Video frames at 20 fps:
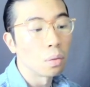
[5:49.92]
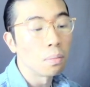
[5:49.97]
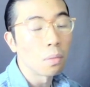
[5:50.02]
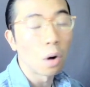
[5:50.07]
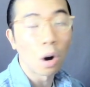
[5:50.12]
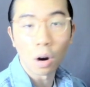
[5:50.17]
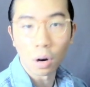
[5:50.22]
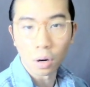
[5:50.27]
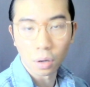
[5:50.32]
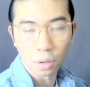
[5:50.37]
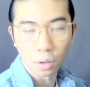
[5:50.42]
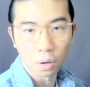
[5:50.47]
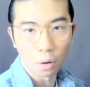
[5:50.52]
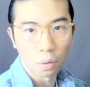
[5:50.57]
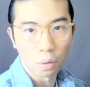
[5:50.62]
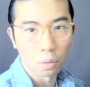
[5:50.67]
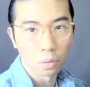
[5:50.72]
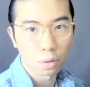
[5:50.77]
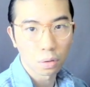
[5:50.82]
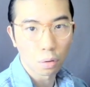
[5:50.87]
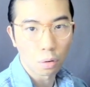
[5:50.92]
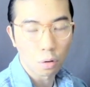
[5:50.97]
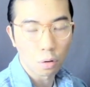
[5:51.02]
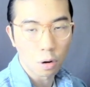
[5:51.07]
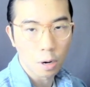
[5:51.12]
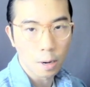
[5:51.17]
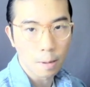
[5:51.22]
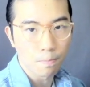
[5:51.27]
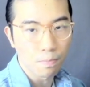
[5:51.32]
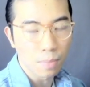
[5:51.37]
articles
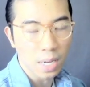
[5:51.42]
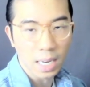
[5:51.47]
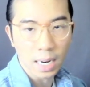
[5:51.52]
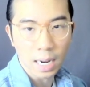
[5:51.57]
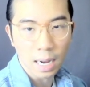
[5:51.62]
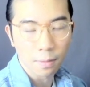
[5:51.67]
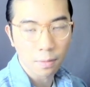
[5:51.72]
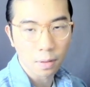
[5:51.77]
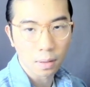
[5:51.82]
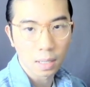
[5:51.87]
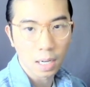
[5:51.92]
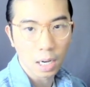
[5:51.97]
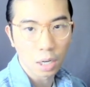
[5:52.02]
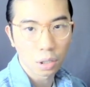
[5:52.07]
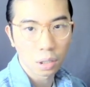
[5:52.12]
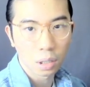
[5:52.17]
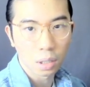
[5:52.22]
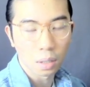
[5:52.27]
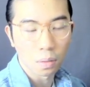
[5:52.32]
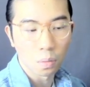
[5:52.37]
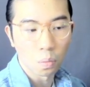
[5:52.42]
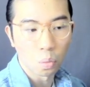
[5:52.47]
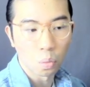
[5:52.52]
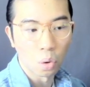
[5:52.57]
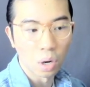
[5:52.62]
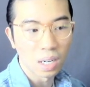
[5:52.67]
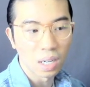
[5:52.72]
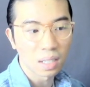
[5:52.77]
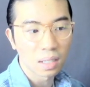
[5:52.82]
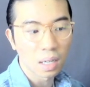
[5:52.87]
or media affectation,
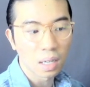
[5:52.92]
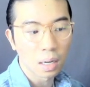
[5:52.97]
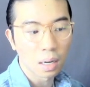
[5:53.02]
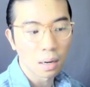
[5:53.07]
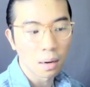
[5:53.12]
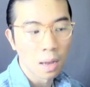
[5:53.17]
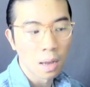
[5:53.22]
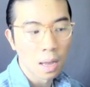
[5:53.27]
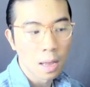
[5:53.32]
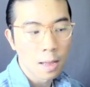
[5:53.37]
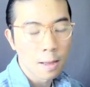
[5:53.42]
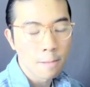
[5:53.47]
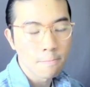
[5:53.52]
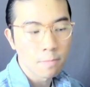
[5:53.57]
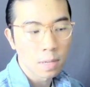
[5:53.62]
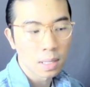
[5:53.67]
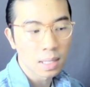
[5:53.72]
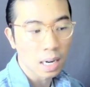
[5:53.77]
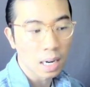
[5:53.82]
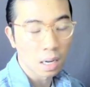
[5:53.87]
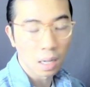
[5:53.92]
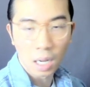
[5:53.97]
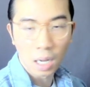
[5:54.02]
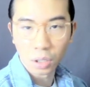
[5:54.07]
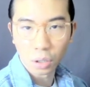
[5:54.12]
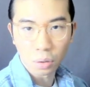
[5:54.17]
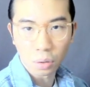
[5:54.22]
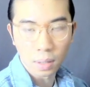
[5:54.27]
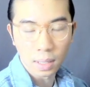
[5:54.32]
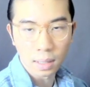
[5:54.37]
what is their
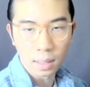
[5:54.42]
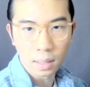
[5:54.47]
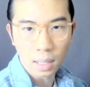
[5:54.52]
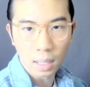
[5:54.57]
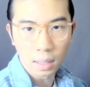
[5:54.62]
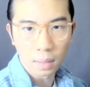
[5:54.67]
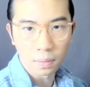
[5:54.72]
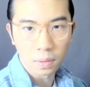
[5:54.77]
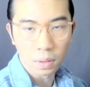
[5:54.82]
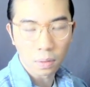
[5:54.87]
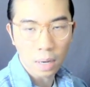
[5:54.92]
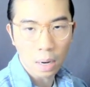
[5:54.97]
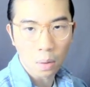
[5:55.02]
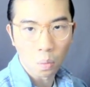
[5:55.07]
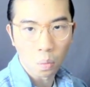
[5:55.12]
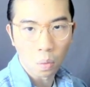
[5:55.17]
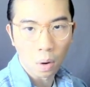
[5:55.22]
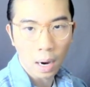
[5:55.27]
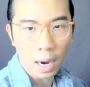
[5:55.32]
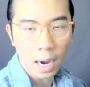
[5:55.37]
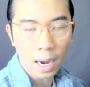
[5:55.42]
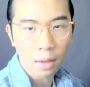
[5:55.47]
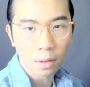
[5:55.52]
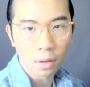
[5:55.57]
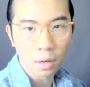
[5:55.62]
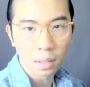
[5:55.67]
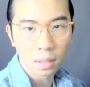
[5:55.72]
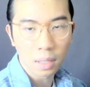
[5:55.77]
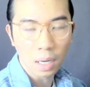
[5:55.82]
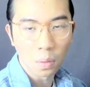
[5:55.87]
psychological incentives around why
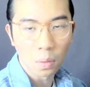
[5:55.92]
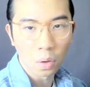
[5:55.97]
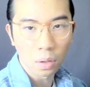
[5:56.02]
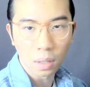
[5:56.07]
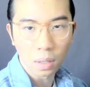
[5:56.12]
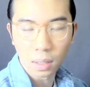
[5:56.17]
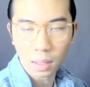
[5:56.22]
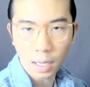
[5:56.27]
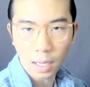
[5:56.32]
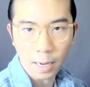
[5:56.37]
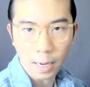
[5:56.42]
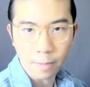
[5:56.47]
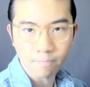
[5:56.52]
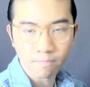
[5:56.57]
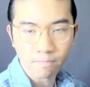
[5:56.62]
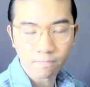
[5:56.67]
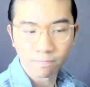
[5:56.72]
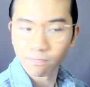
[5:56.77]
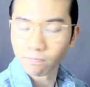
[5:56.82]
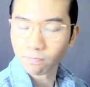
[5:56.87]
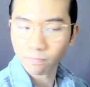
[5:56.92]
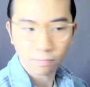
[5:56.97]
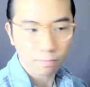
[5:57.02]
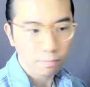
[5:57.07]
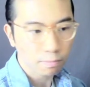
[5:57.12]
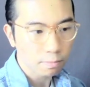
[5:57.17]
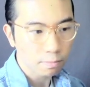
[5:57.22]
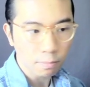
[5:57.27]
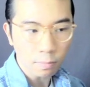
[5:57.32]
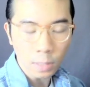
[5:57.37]
they're saying what they're saying.
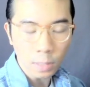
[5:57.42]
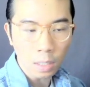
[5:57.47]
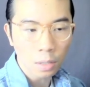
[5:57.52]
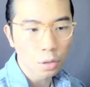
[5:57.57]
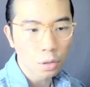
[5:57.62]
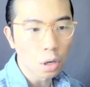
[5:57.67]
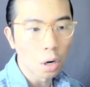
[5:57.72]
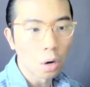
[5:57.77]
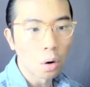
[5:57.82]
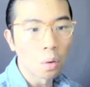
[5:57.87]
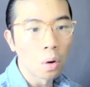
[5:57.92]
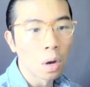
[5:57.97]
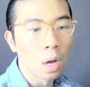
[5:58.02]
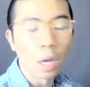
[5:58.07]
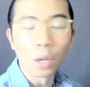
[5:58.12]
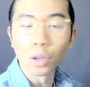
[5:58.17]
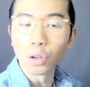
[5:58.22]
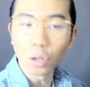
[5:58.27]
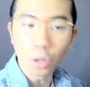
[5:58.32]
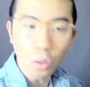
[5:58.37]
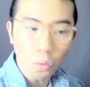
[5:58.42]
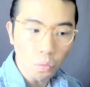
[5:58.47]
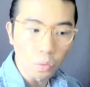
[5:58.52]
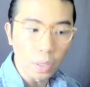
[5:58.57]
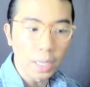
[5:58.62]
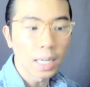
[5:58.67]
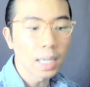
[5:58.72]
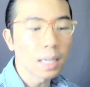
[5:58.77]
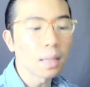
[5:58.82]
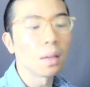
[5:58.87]
So you could
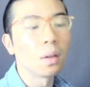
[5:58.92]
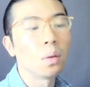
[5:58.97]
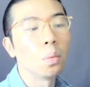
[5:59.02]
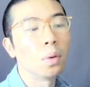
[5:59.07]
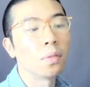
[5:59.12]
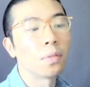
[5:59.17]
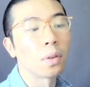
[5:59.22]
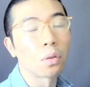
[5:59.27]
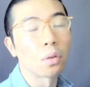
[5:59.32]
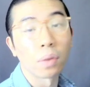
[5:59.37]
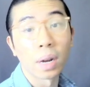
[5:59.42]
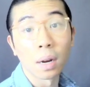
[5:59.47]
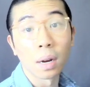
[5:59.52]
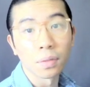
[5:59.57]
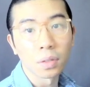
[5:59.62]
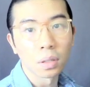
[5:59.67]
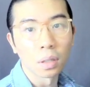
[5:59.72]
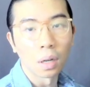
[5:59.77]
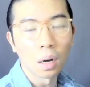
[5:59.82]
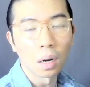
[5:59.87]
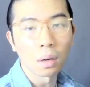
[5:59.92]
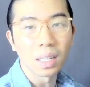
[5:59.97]
read it with a grain of salt.